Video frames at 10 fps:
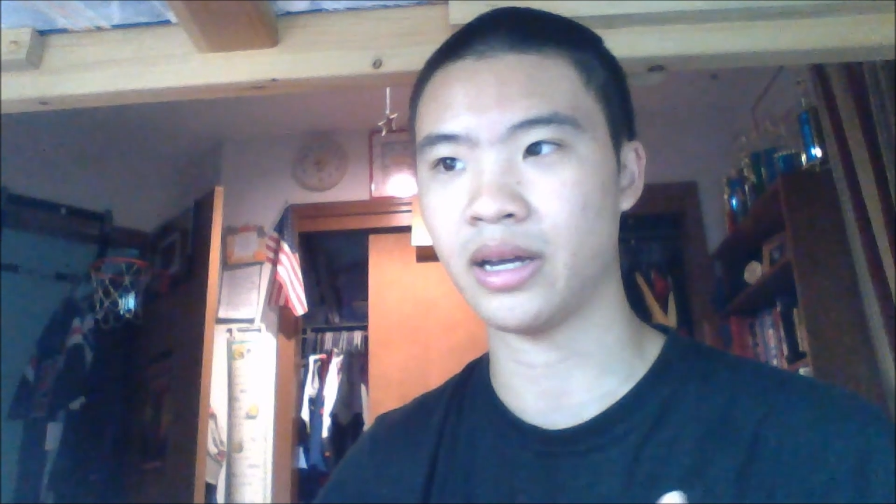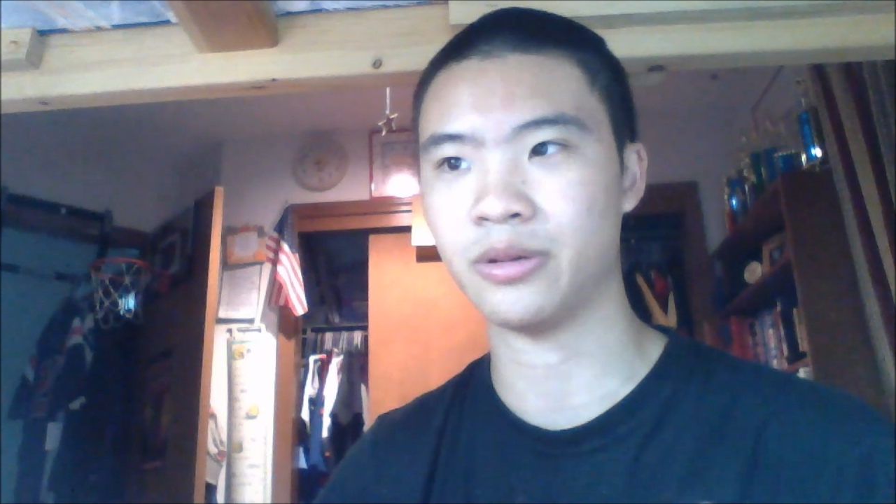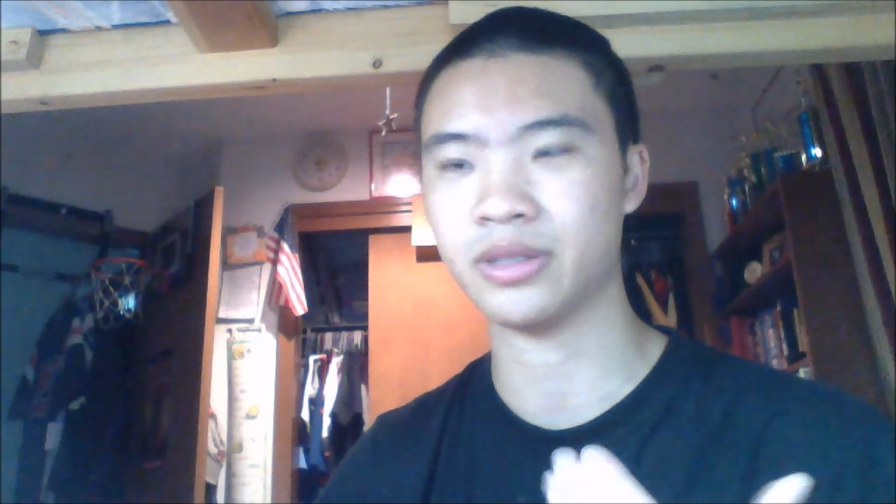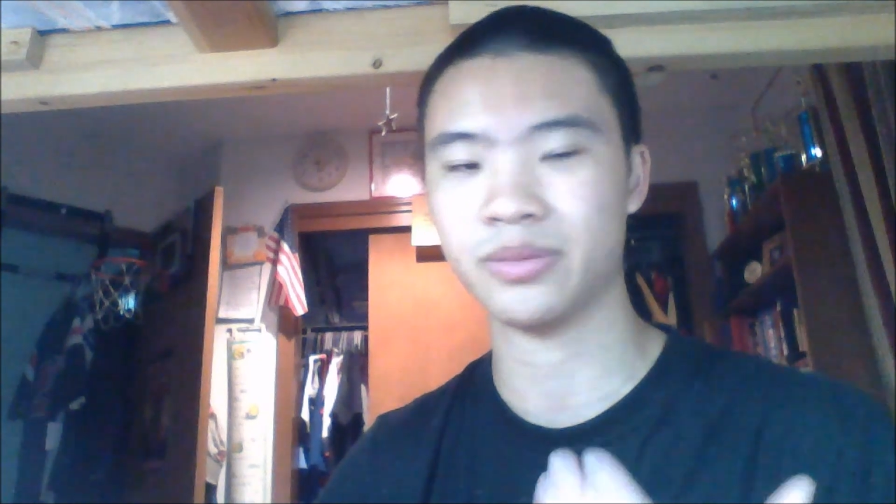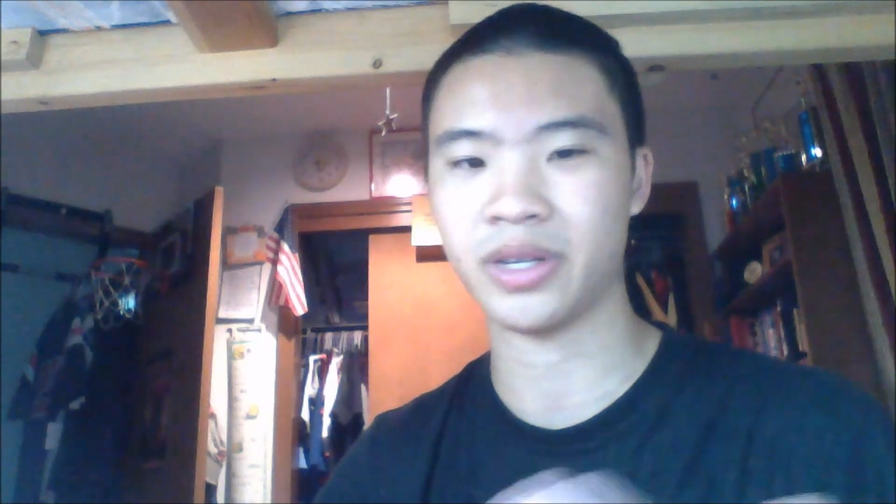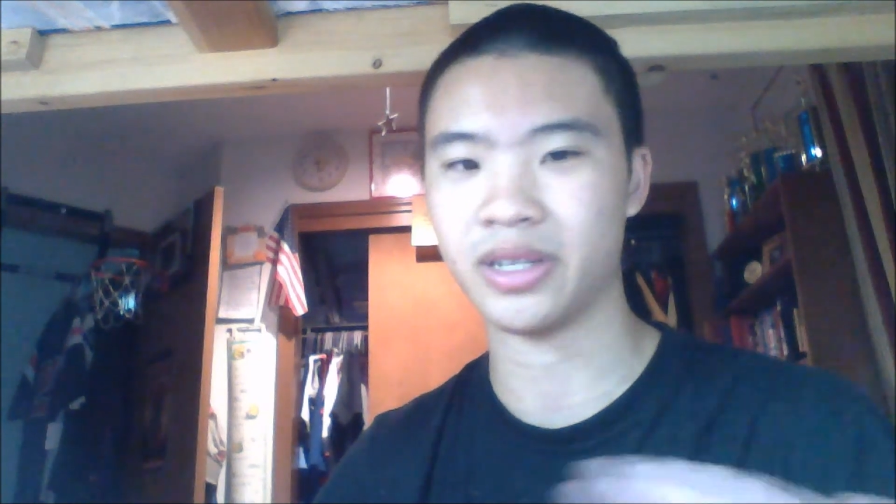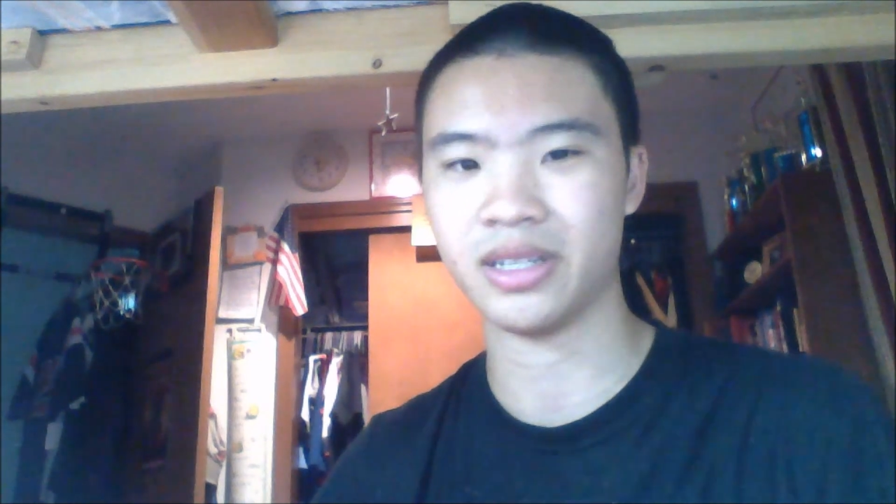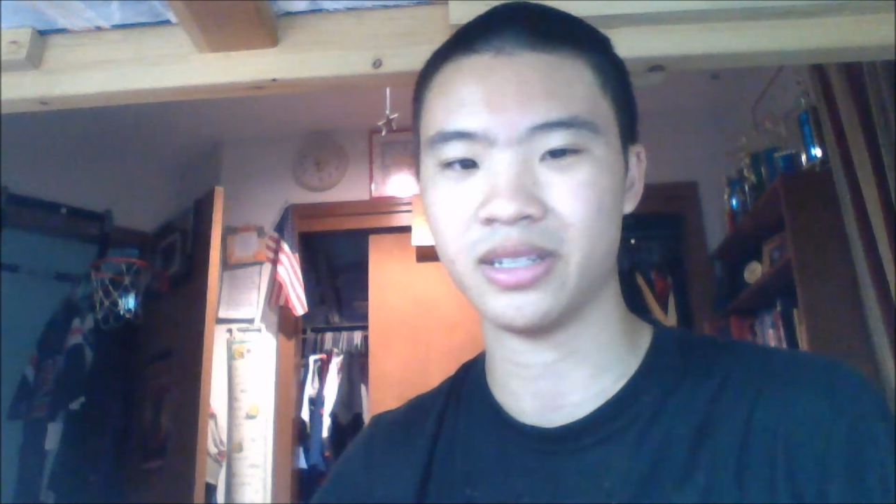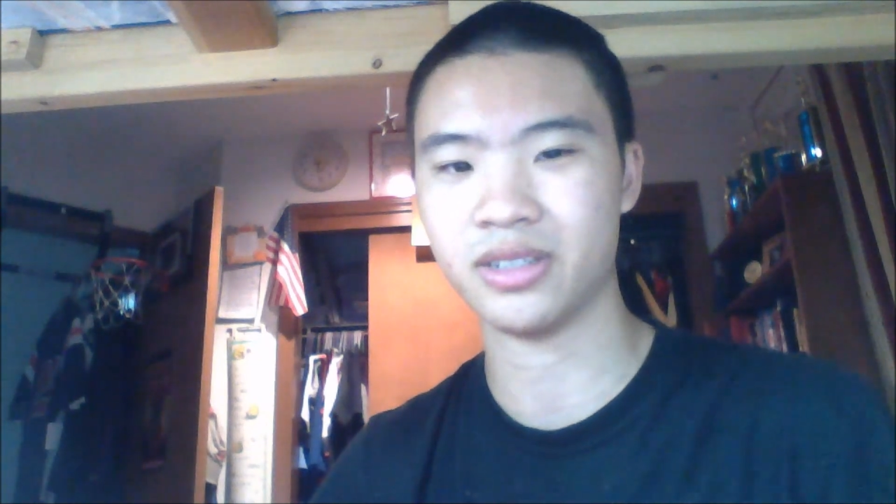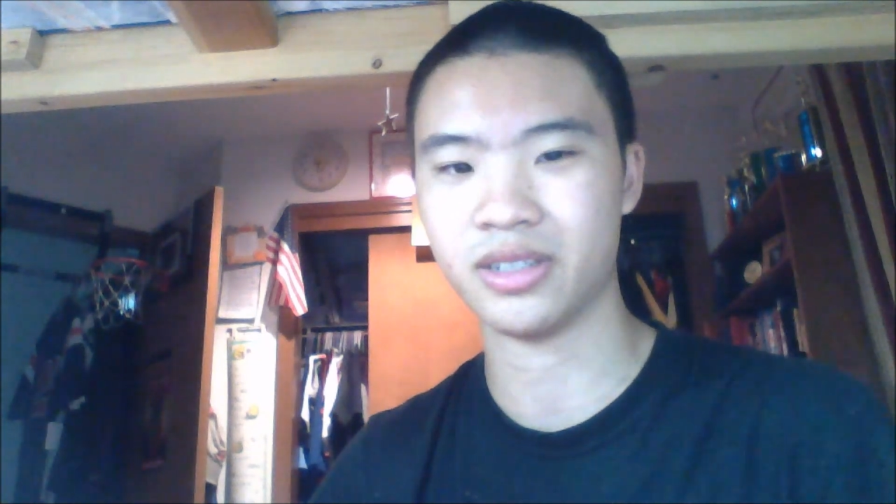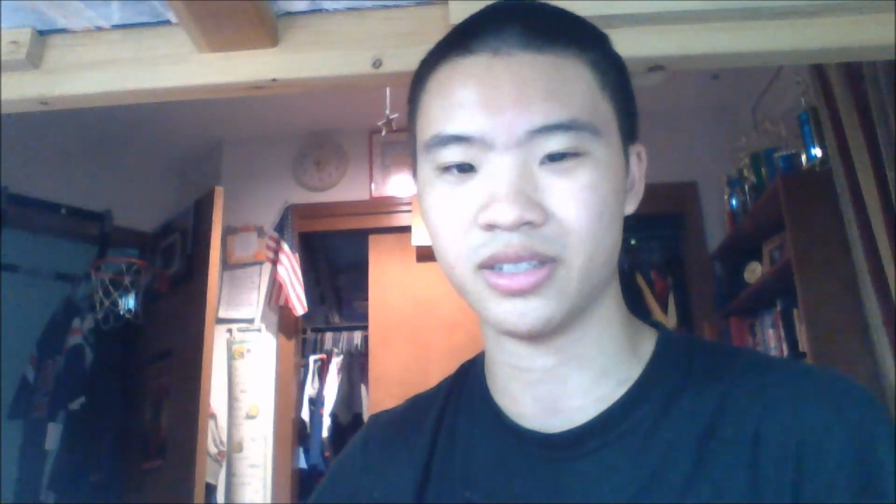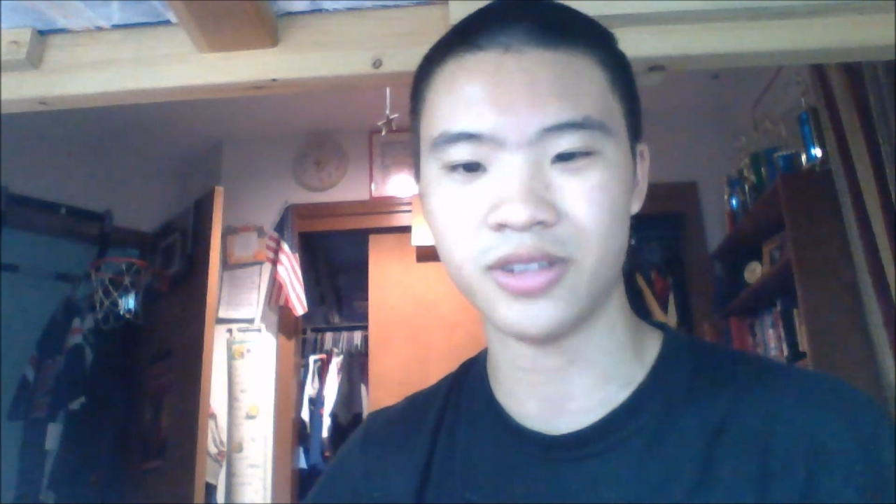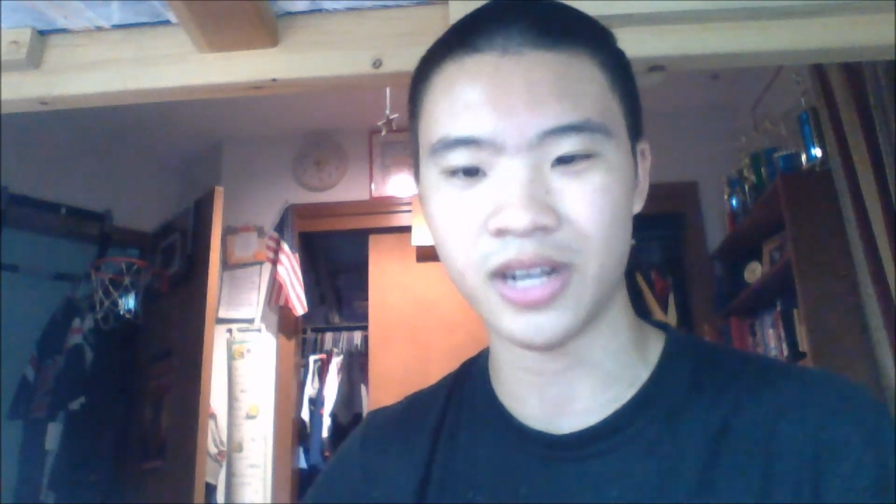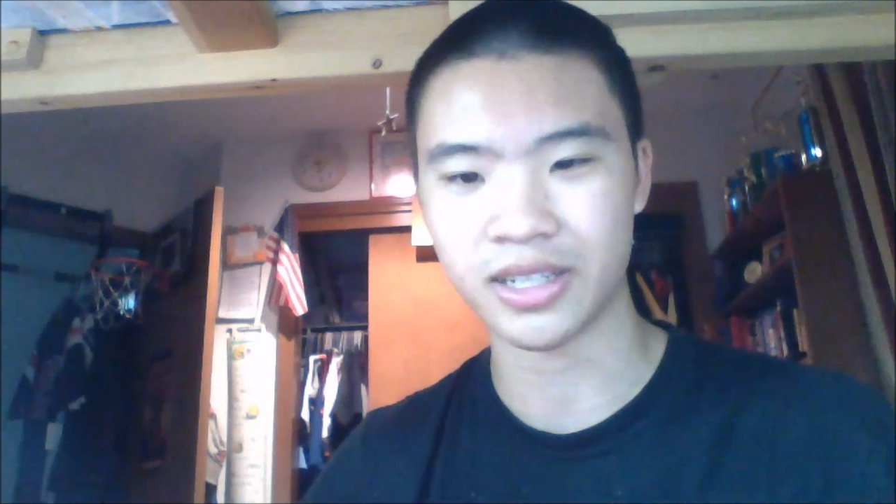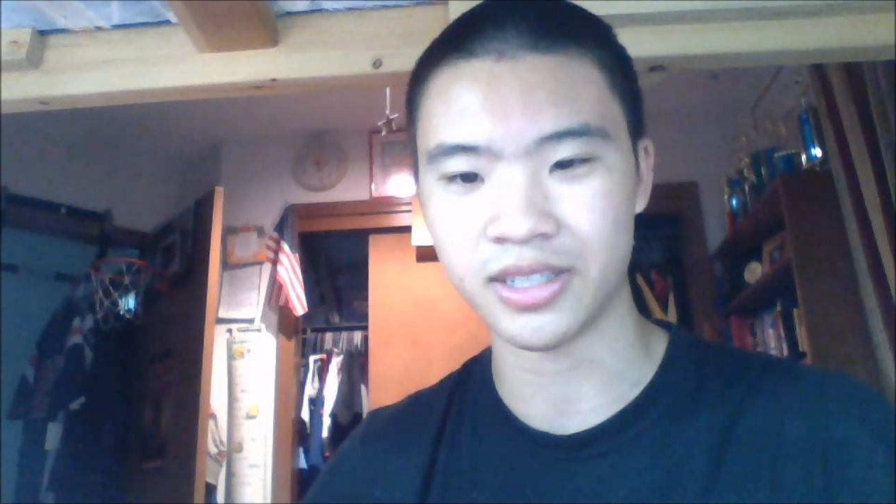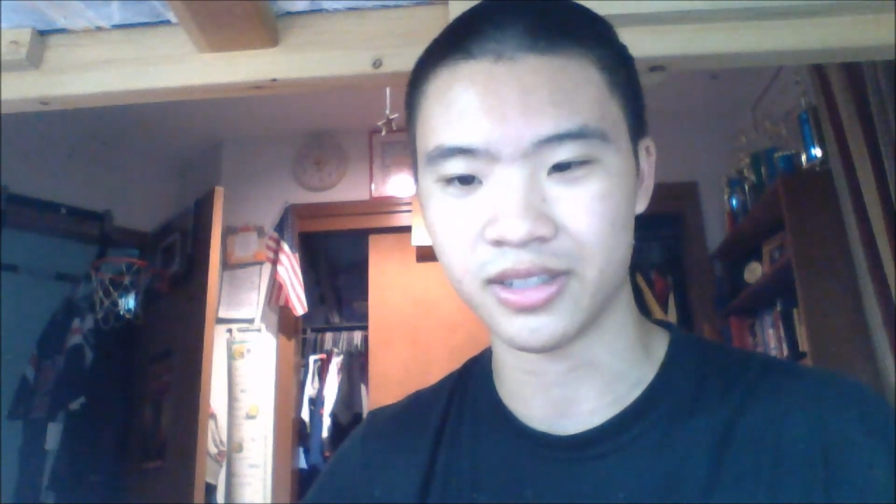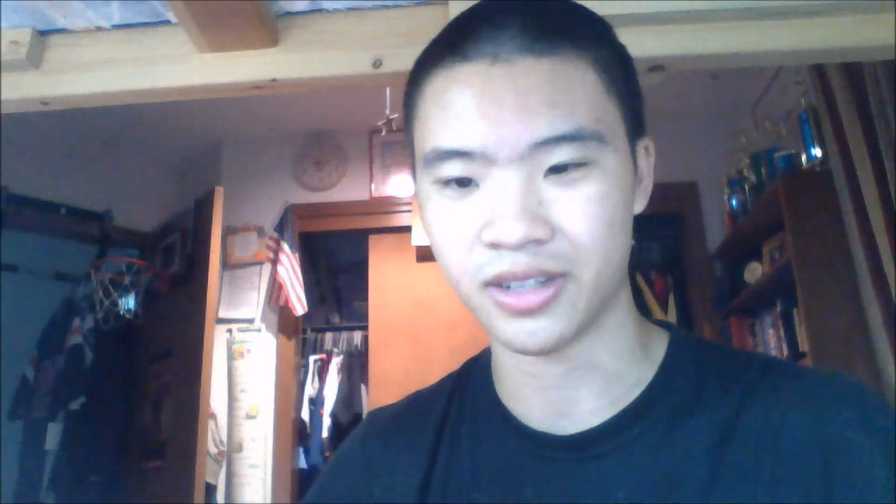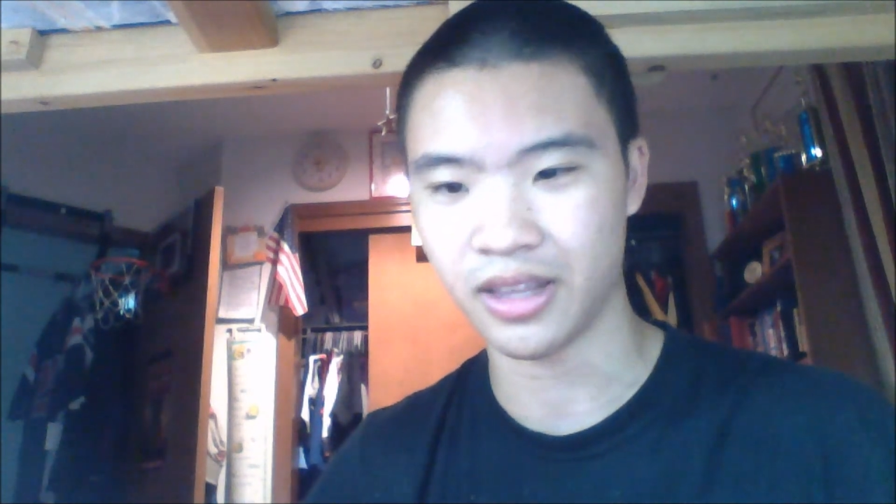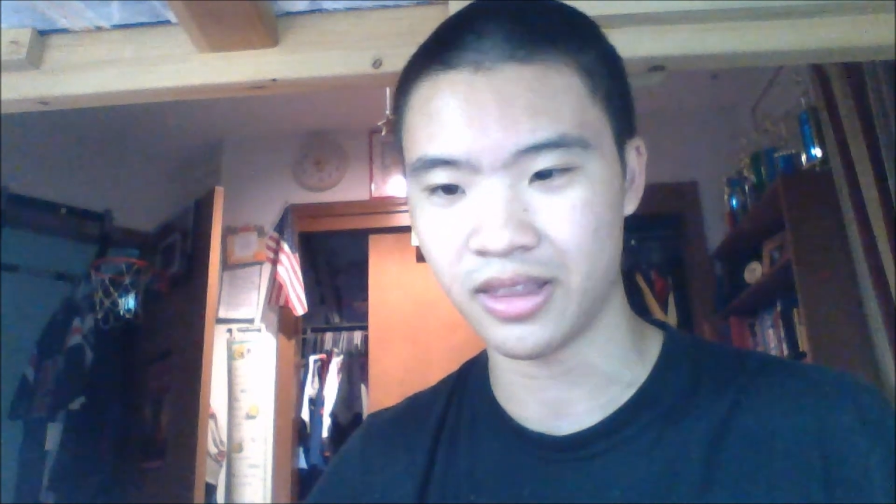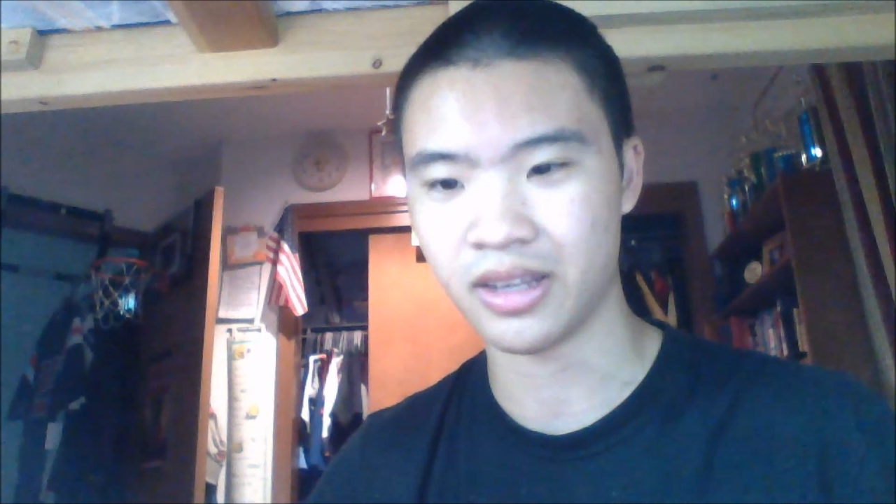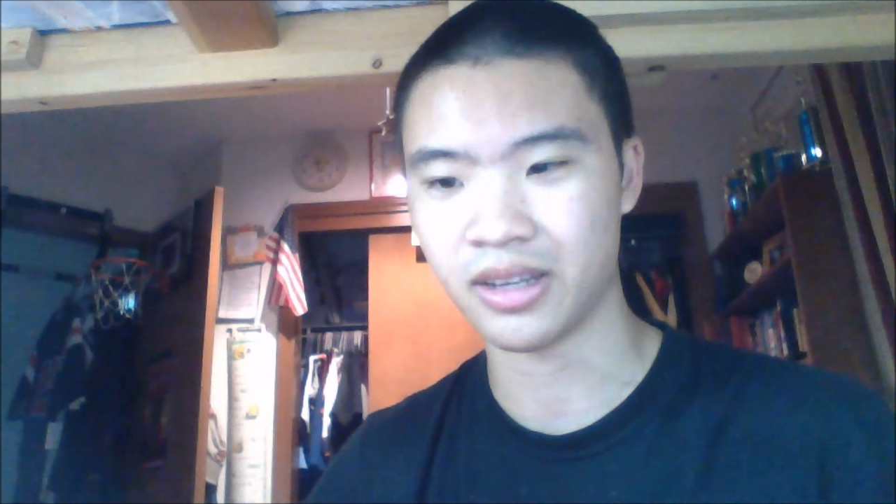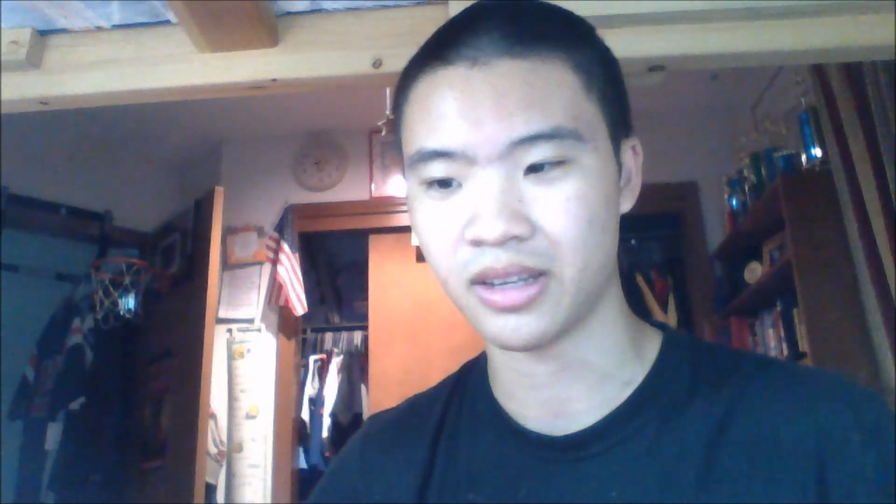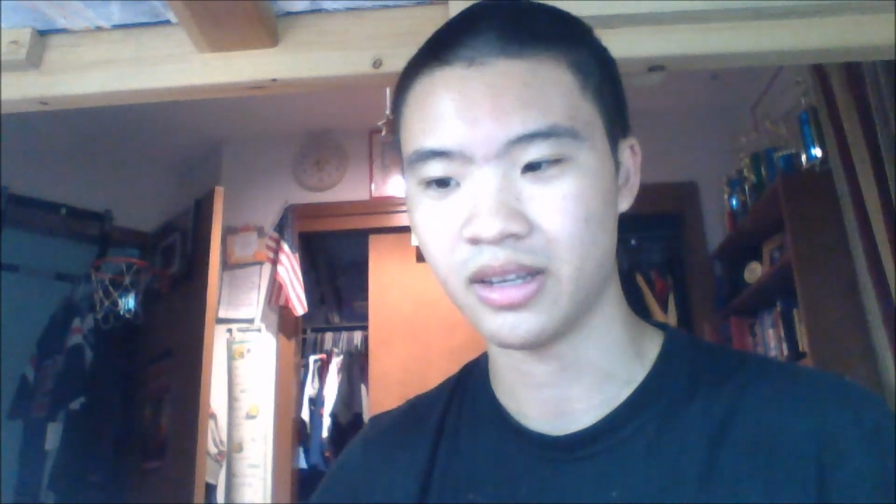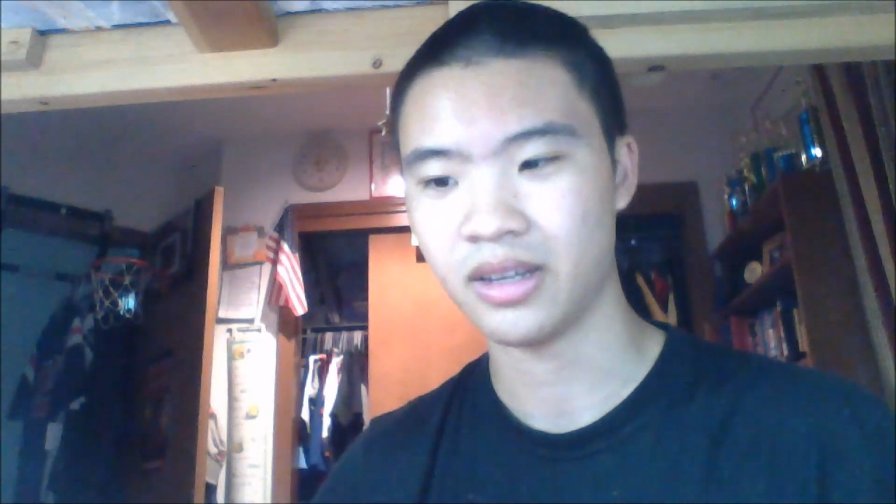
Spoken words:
I wasn't paying attention to traction or anything,